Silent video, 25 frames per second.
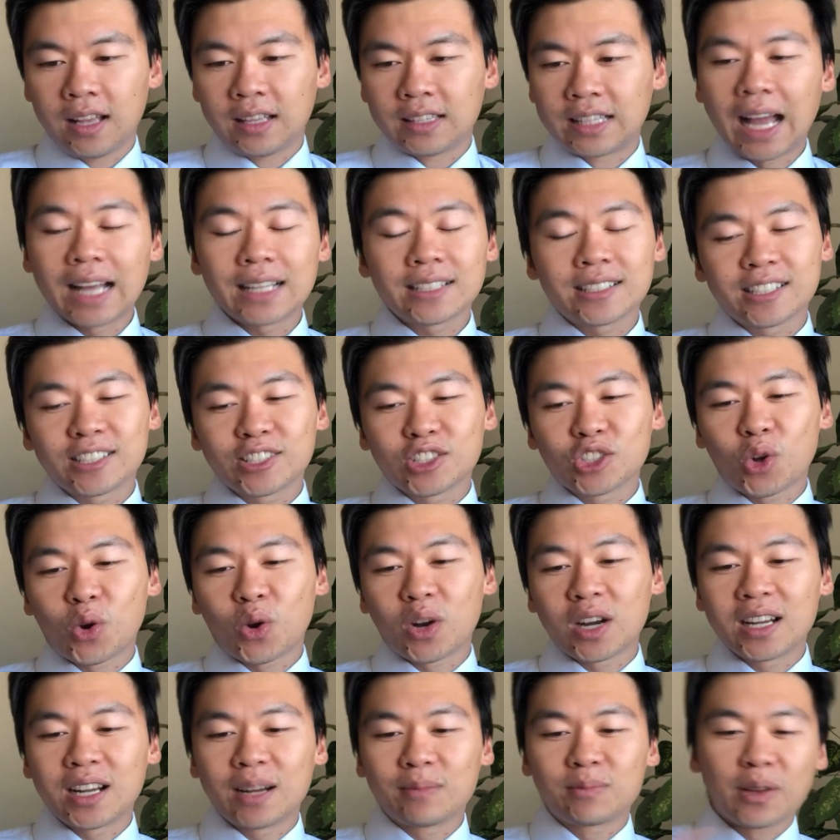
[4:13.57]
That's the
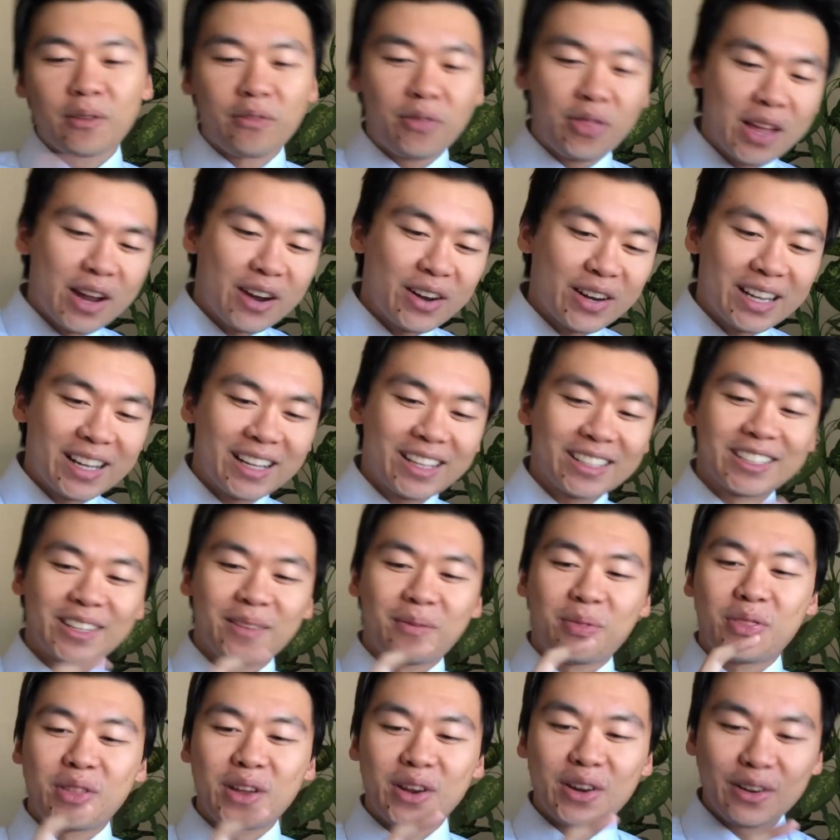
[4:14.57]
story of diphtheria,
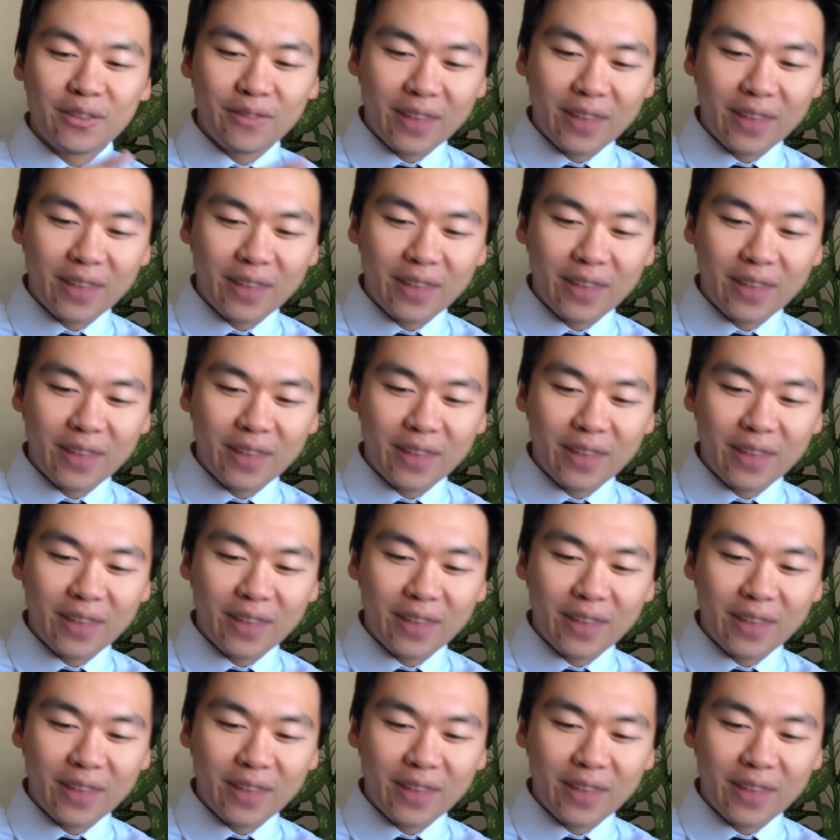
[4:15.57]
diphtheria